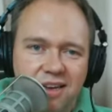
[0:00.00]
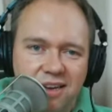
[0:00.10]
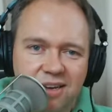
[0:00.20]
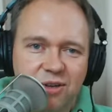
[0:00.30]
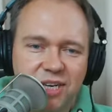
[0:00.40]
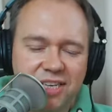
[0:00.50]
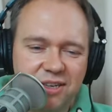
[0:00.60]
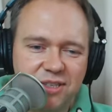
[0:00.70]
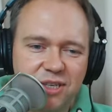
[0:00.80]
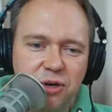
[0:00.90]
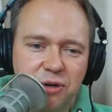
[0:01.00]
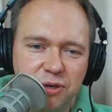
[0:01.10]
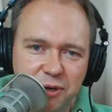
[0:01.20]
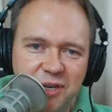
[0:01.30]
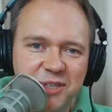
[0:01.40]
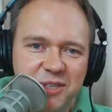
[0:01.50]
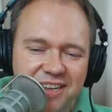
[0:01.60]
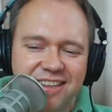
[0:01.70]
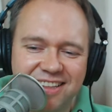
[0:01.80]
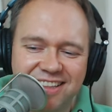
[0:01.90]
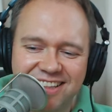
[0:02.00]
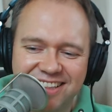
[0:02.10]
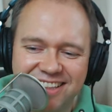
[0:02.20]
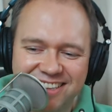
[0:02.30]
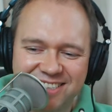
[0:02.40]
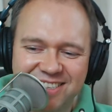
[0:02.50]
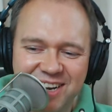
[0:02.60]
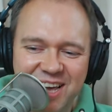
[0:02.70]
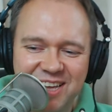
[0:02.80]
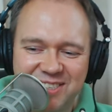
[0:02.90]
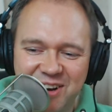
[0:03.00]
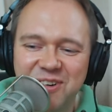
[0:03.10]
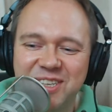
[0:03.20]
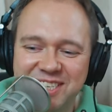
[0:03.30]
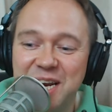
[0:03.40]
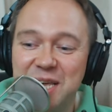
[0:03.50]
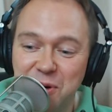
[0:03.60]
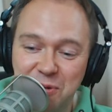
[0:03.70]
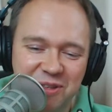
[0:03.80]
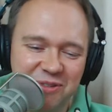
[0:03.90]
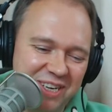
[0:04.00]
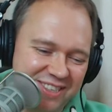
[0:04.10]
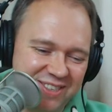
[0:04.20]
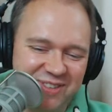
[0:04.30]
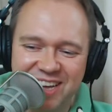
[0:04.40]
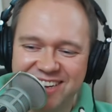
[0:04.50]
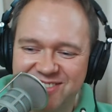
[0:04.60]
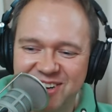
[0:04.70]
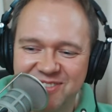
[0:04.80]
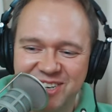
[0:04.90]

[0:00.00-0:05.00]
Content is a tortoise. Slow and steady will win the race, is what I'm trying to